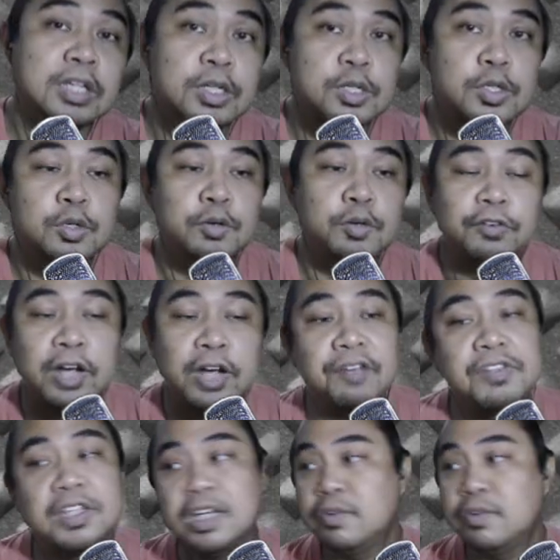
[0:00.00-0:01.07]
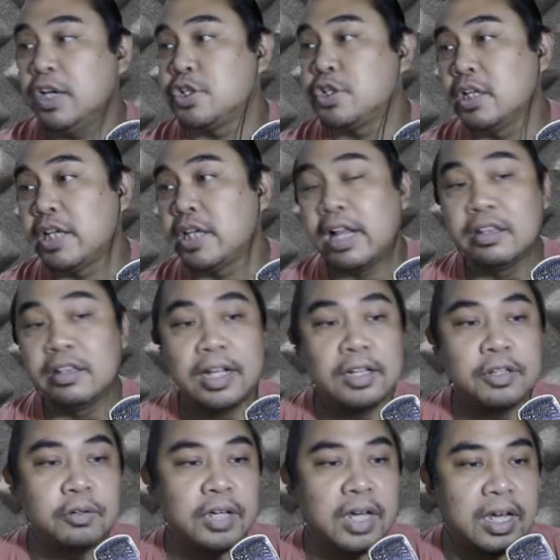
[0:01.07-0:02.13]
So for FC Rachel, I'll tell
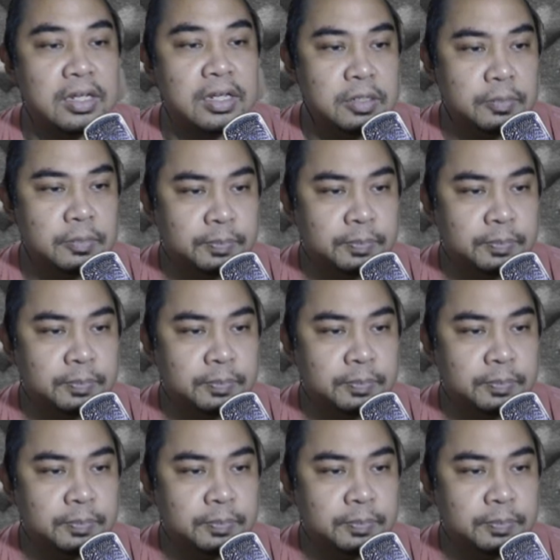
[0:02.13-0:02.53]
you guys,